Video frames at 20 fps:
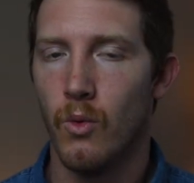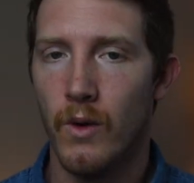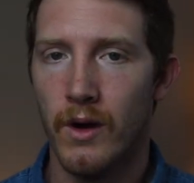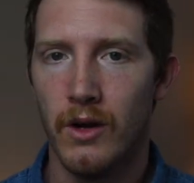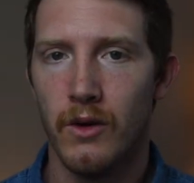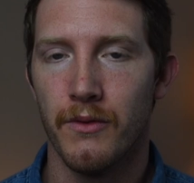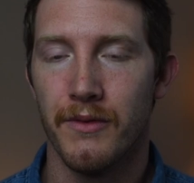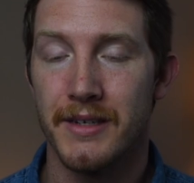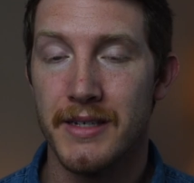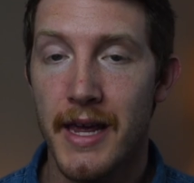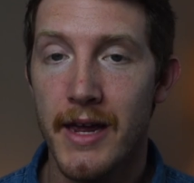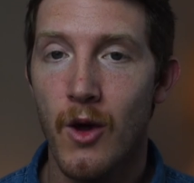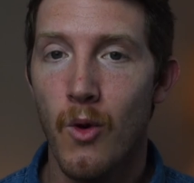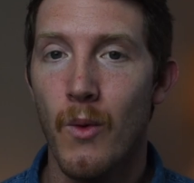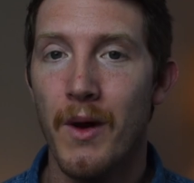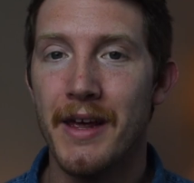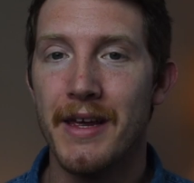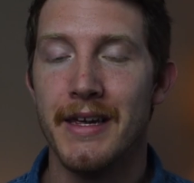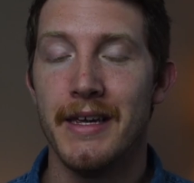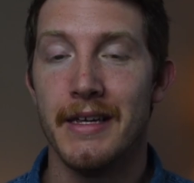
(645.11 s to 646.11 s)
Well, the
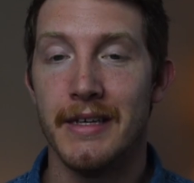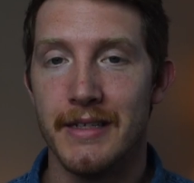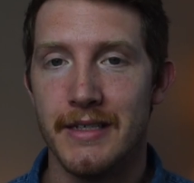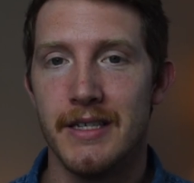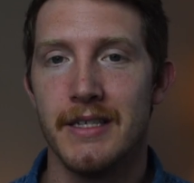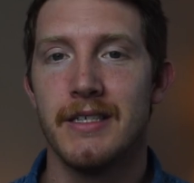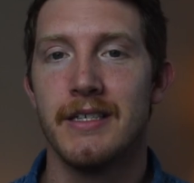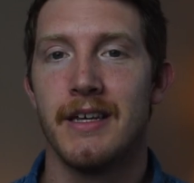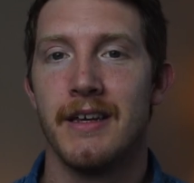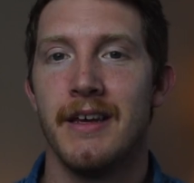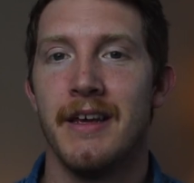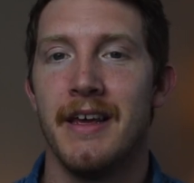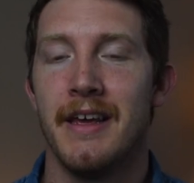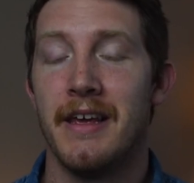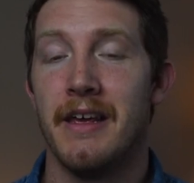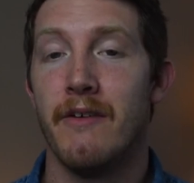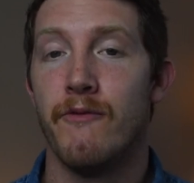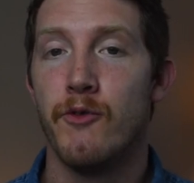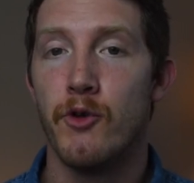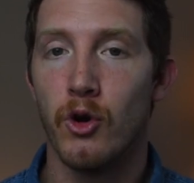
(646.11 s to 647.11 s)
takeaway is
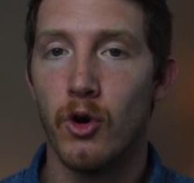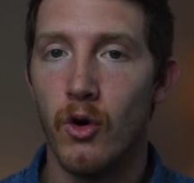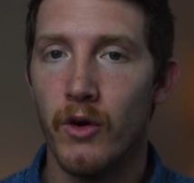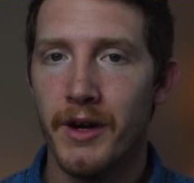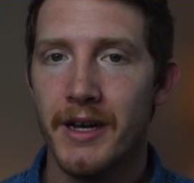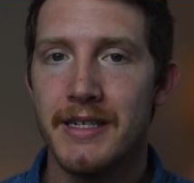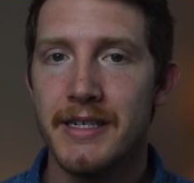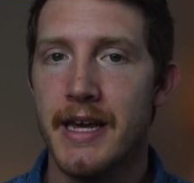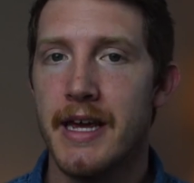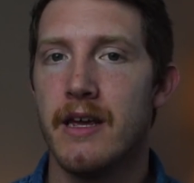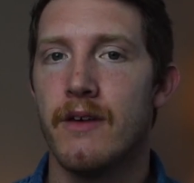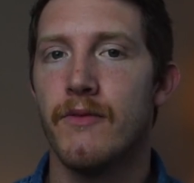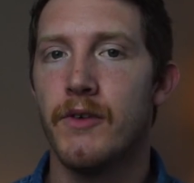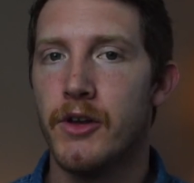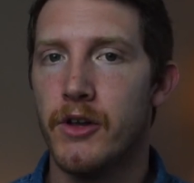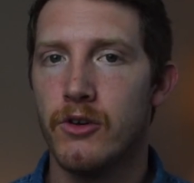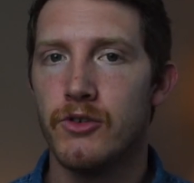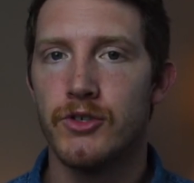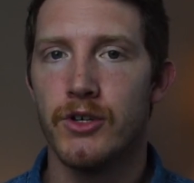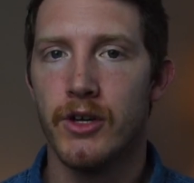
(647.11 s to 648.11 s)
if you're going to take
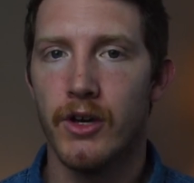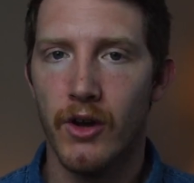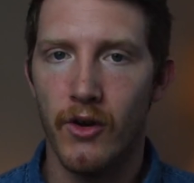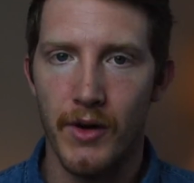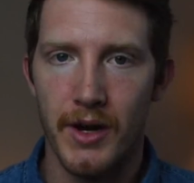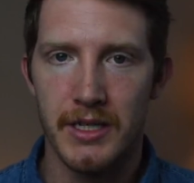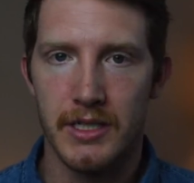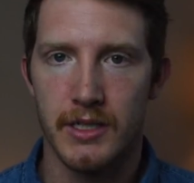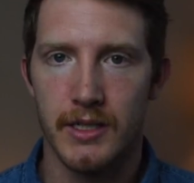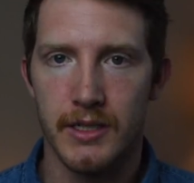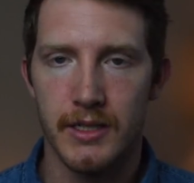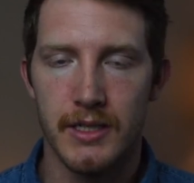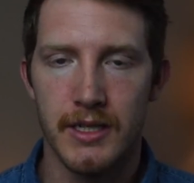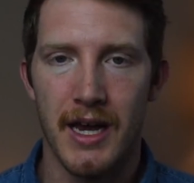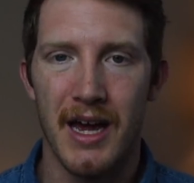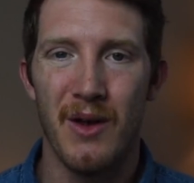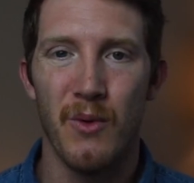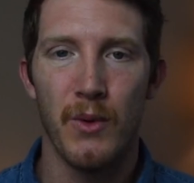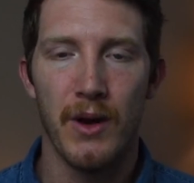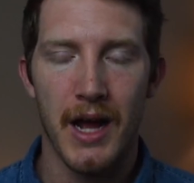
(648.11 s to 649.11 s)
Fadogia agrestis,
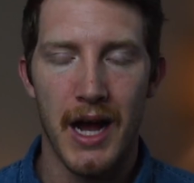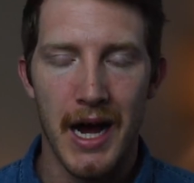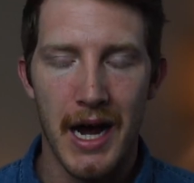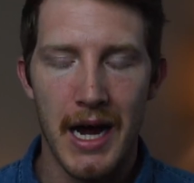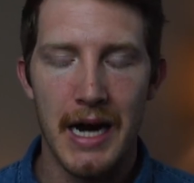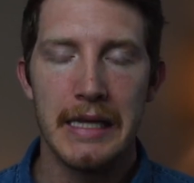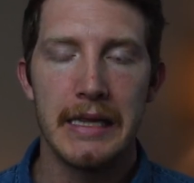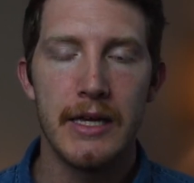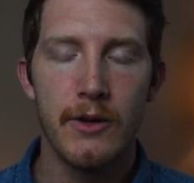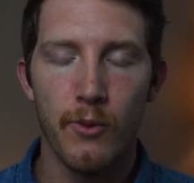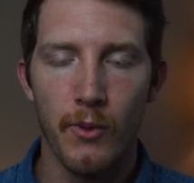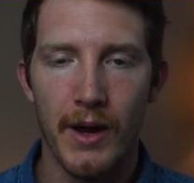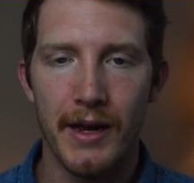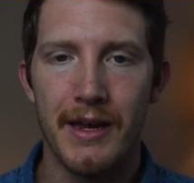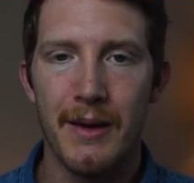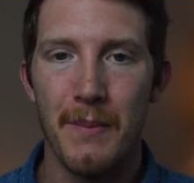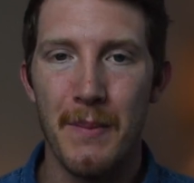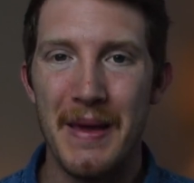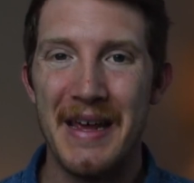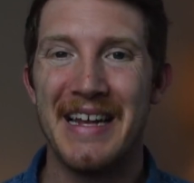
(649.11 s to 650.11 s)
I would highly
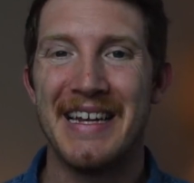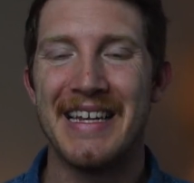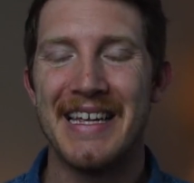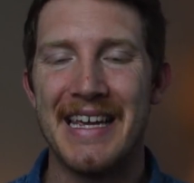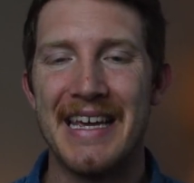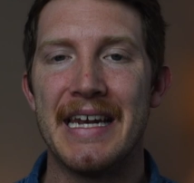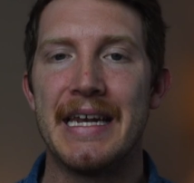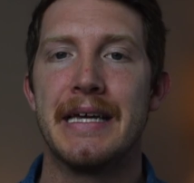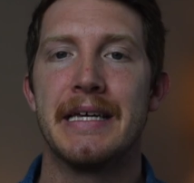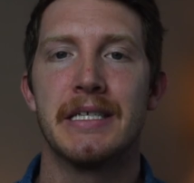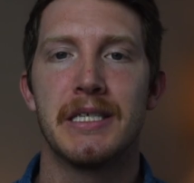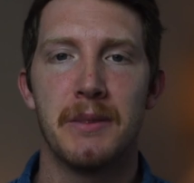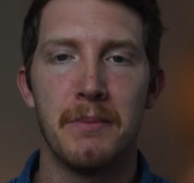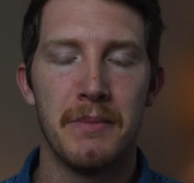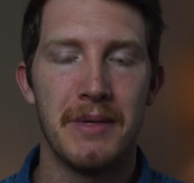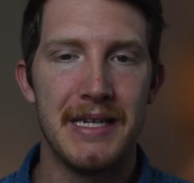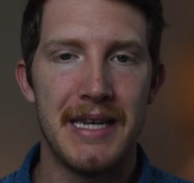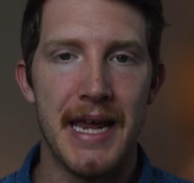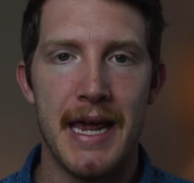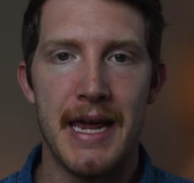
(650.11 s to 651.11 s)
recommend getting
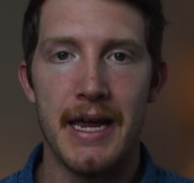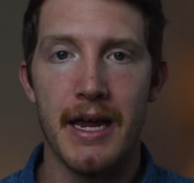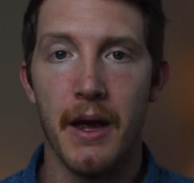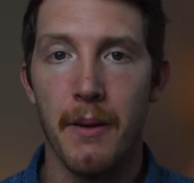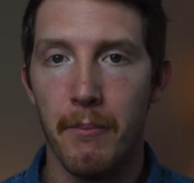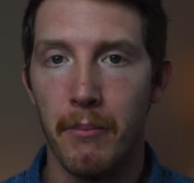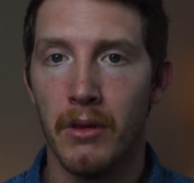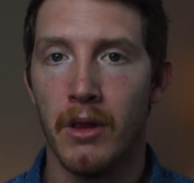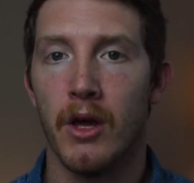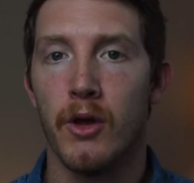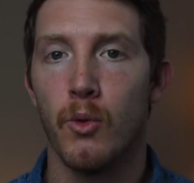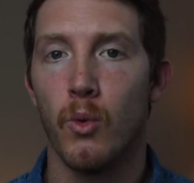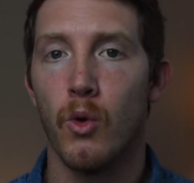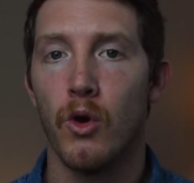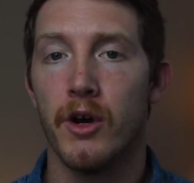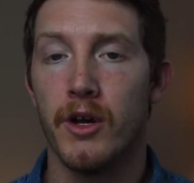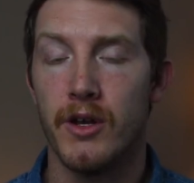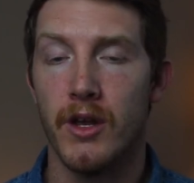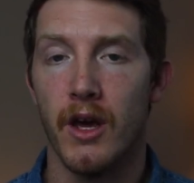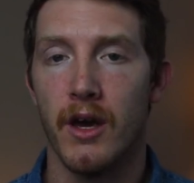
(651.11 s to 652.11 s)
some dang blood
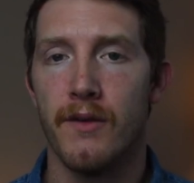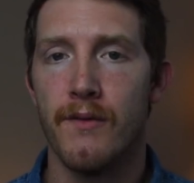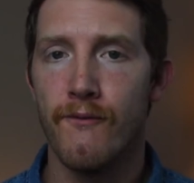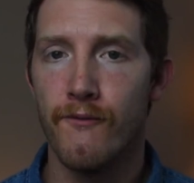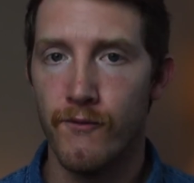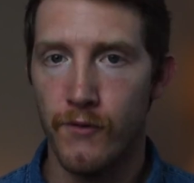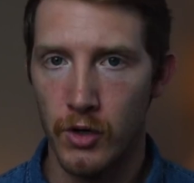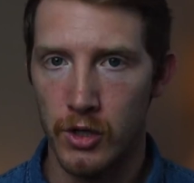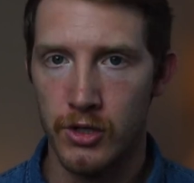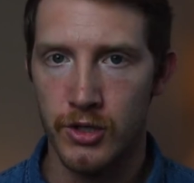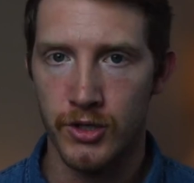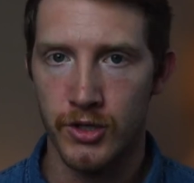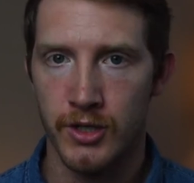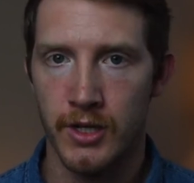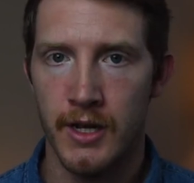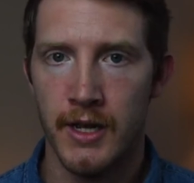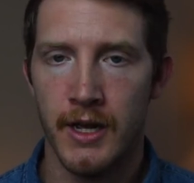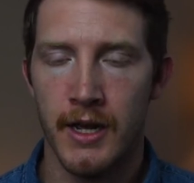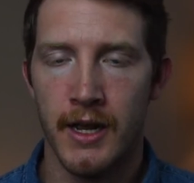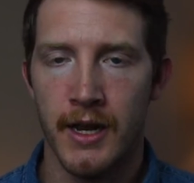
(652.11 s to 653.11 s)
work done first.